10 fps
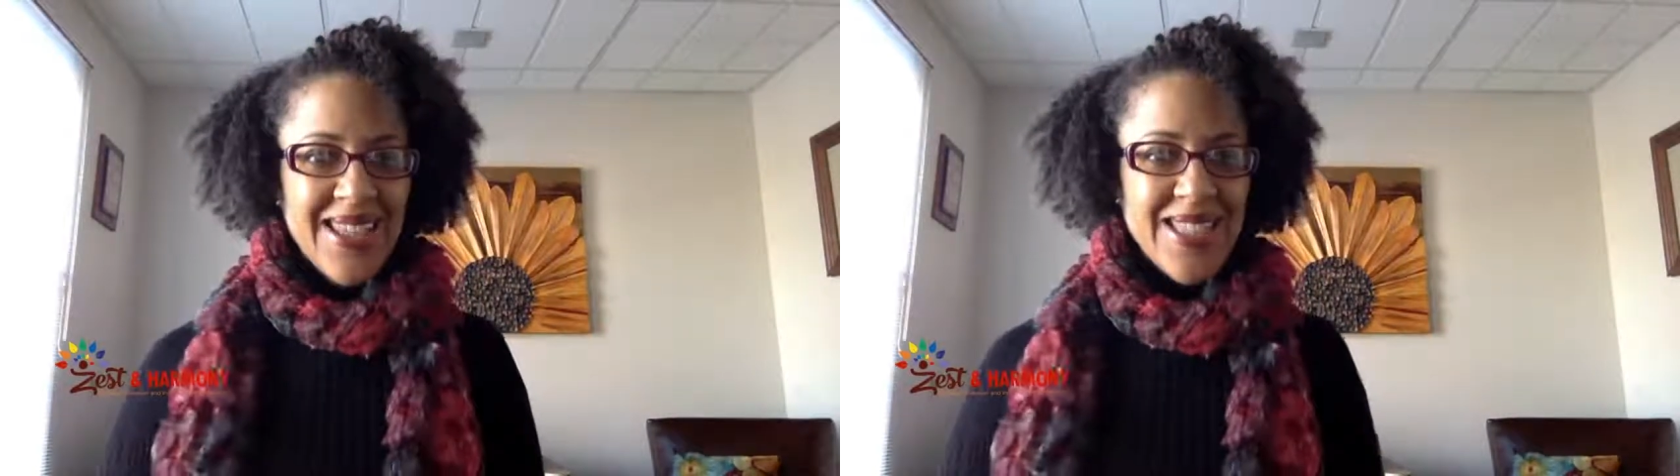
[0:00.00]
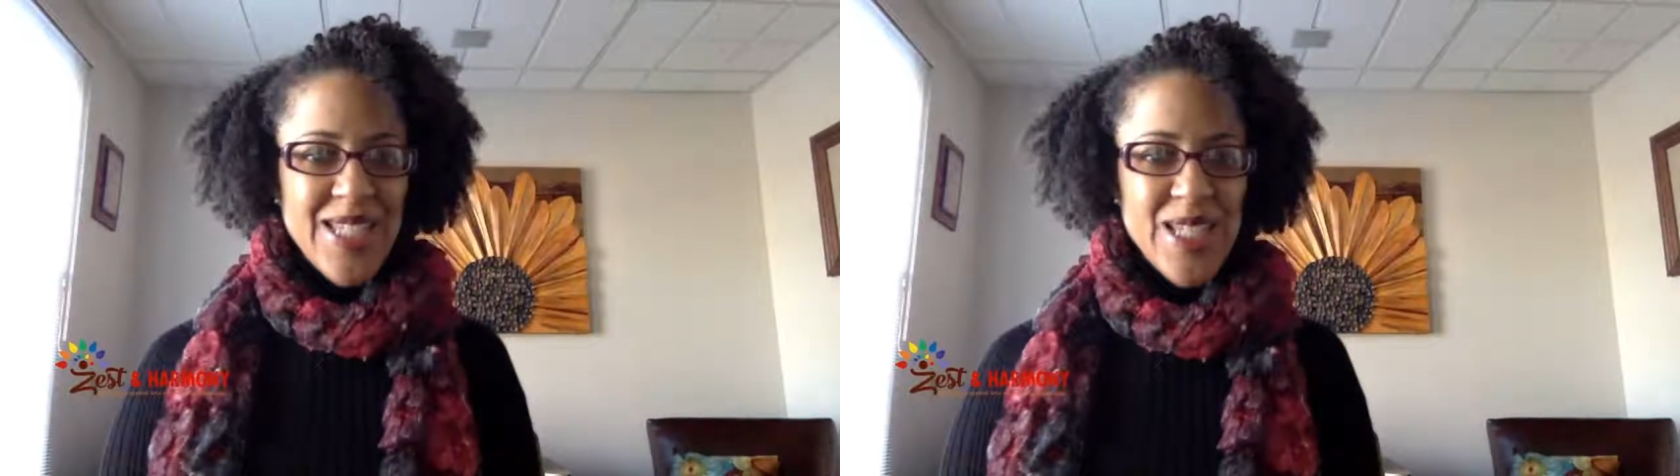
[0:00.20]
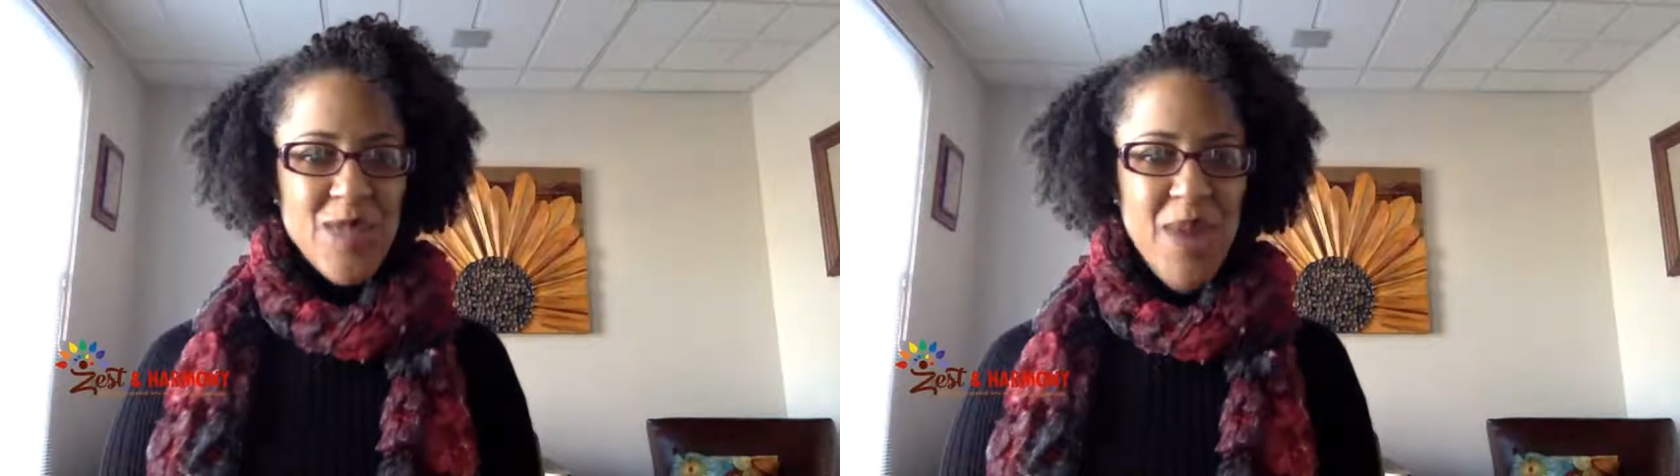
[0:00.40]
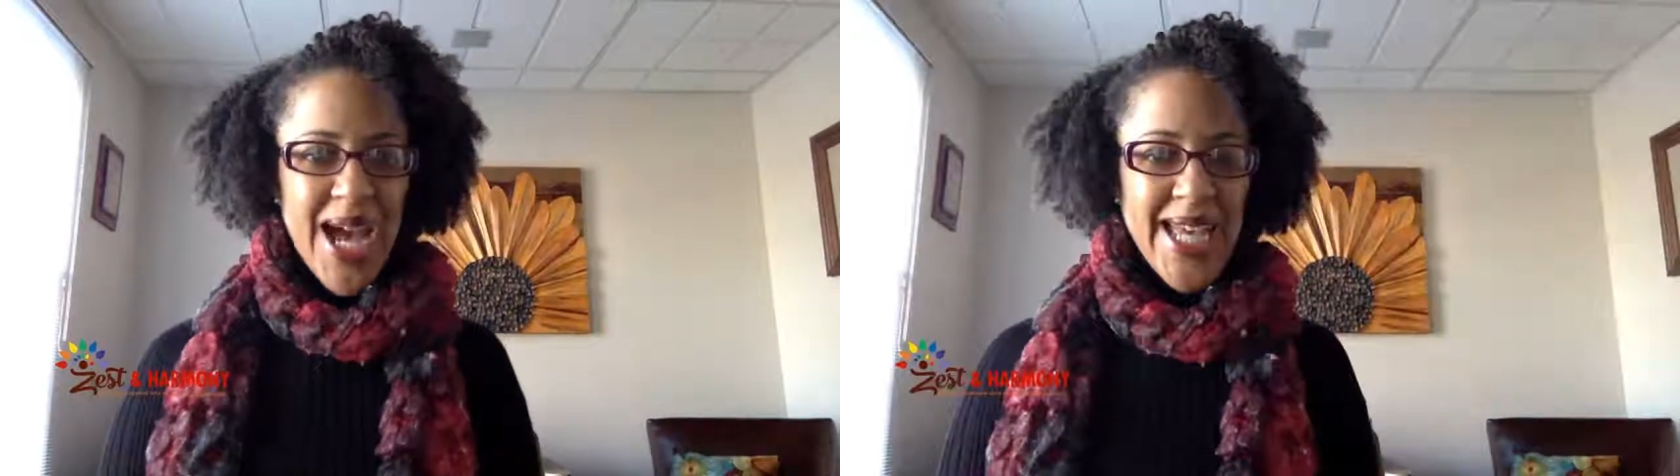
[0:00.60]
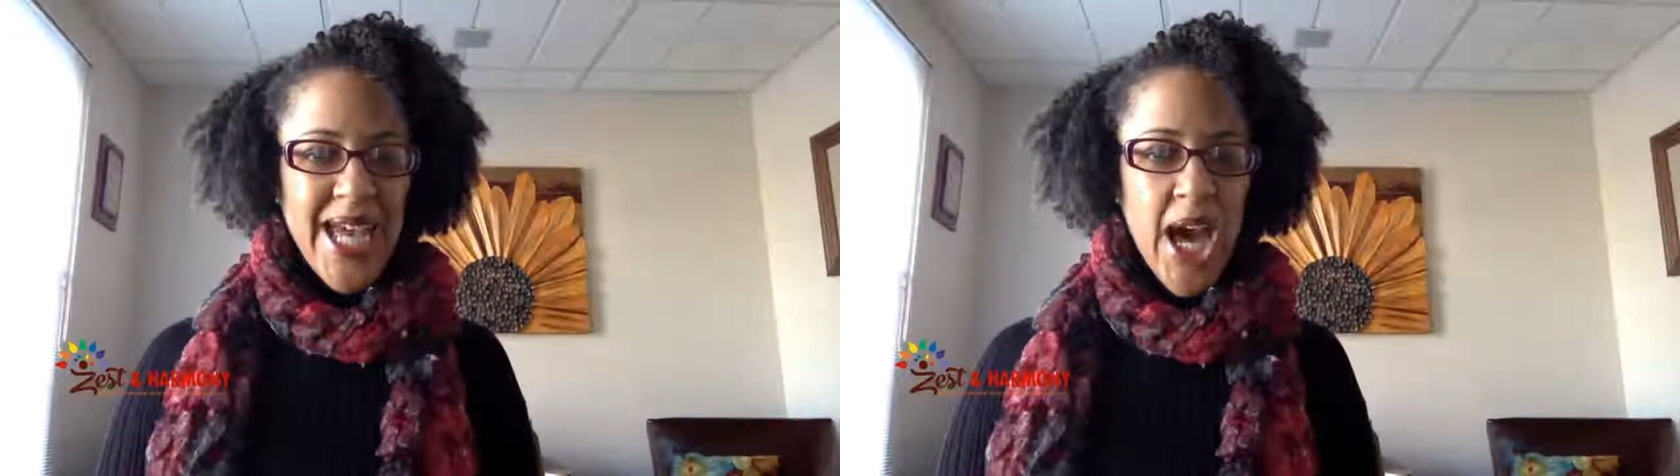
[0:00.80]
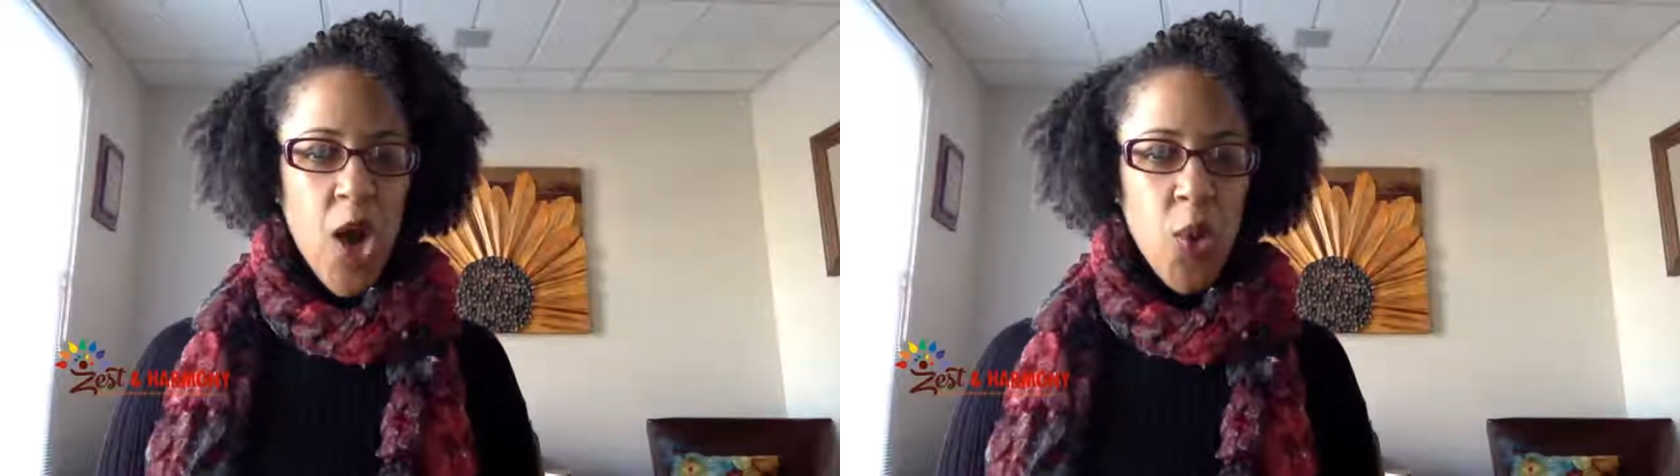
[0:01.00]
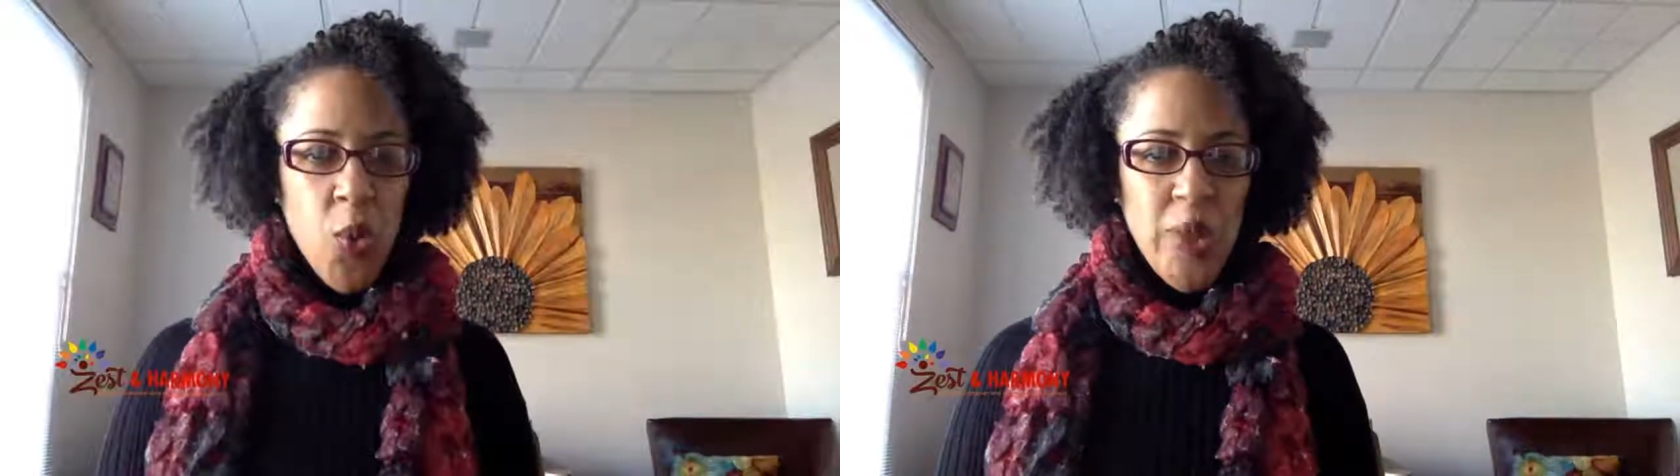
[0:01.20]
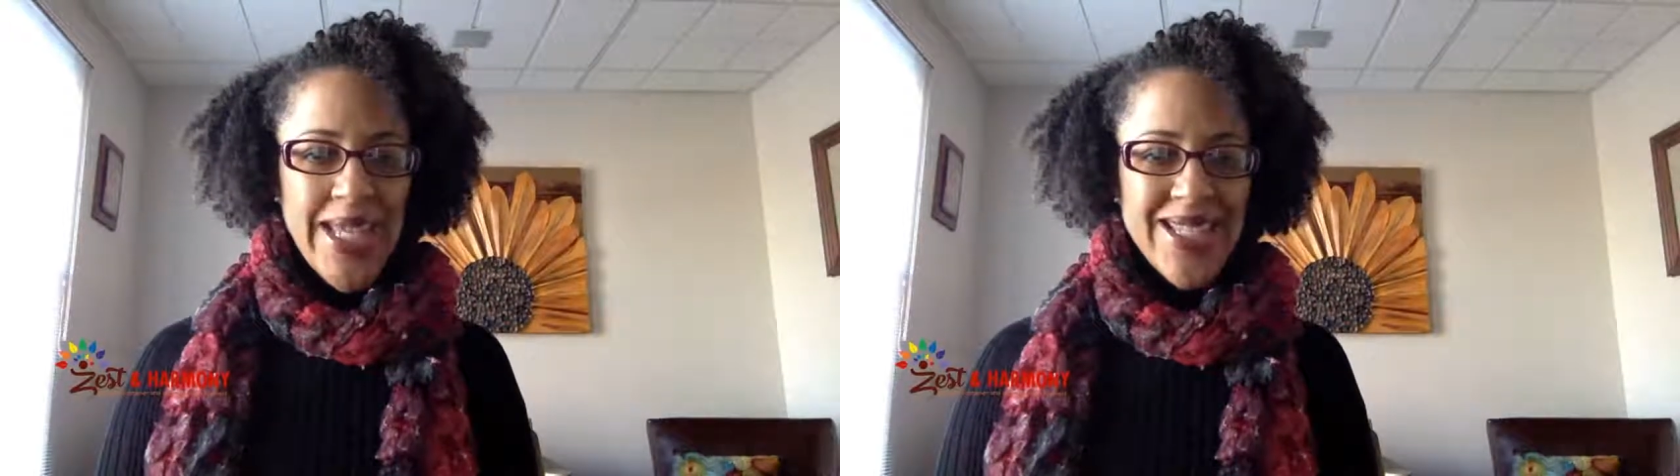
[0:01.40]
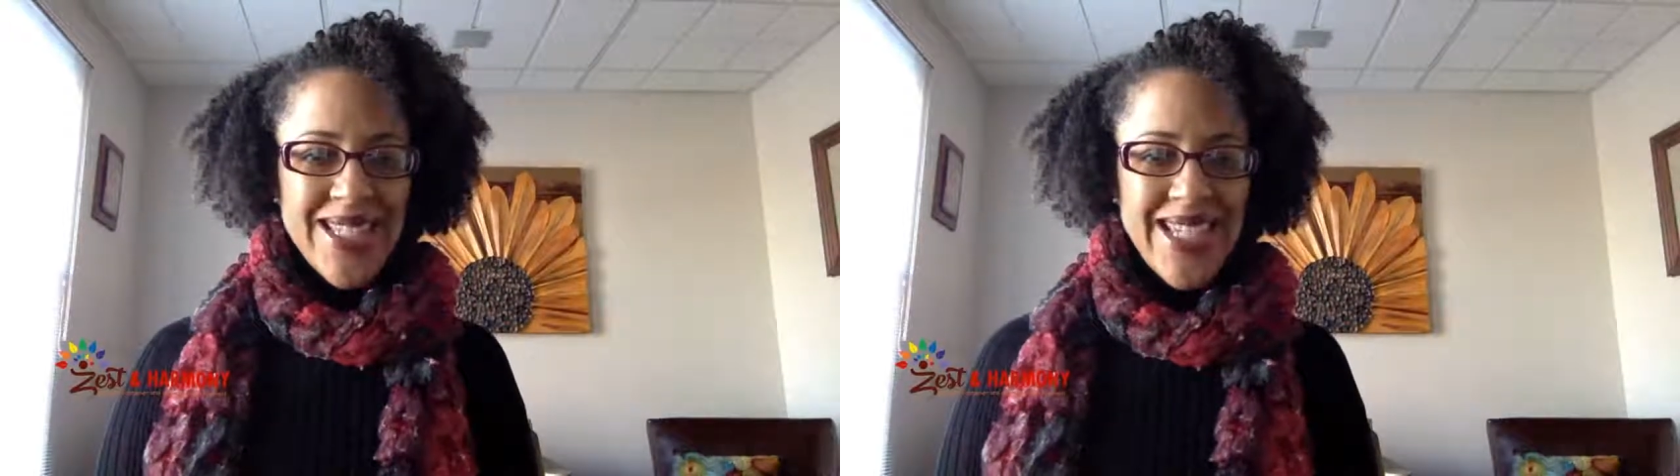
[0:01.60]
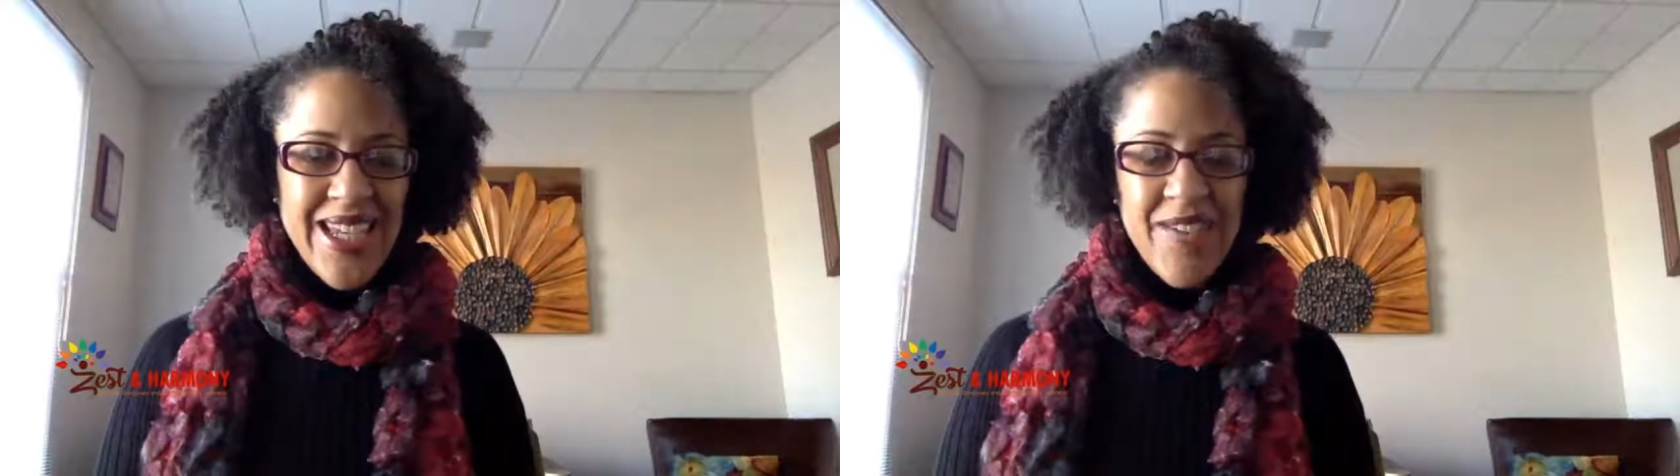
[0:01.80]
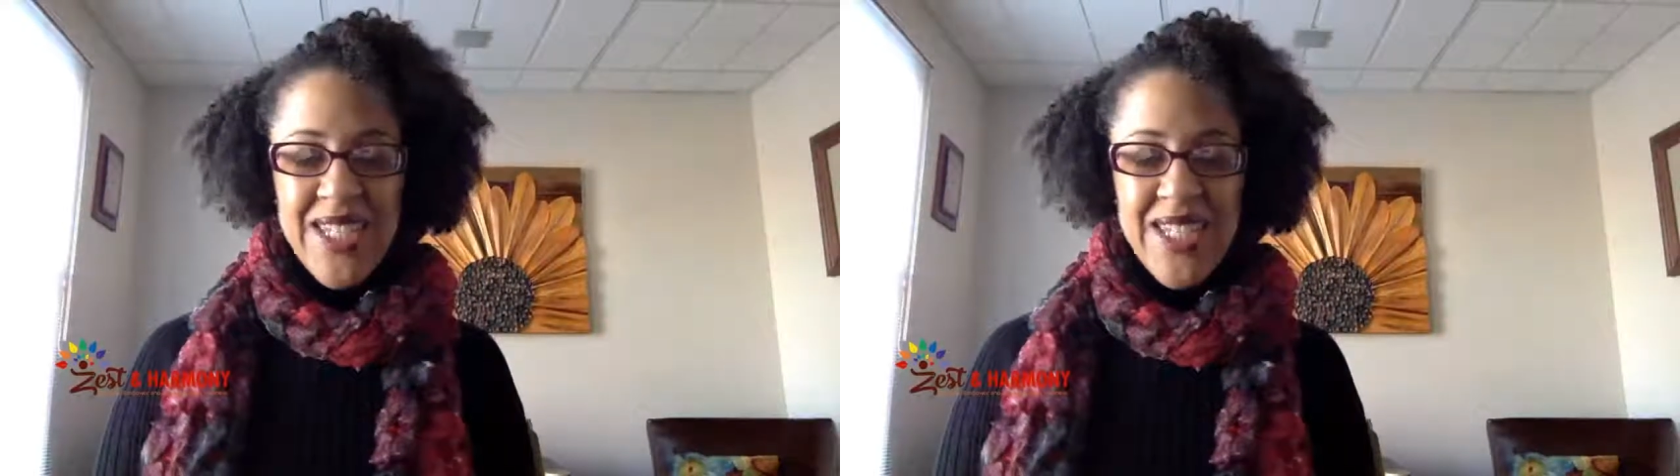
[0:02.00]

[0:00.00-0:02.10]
this is my weekly